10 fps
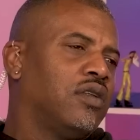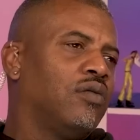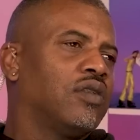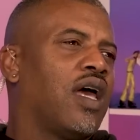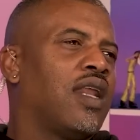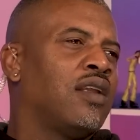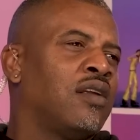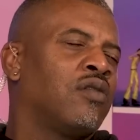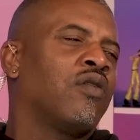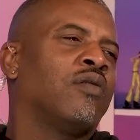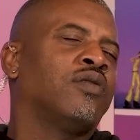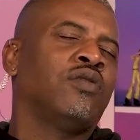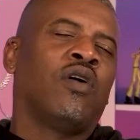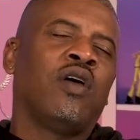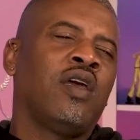see what's happening in the crib. Cause you
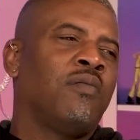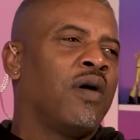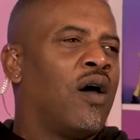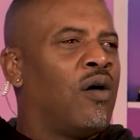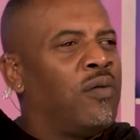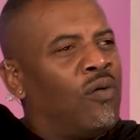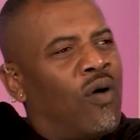know, he ain't been home in a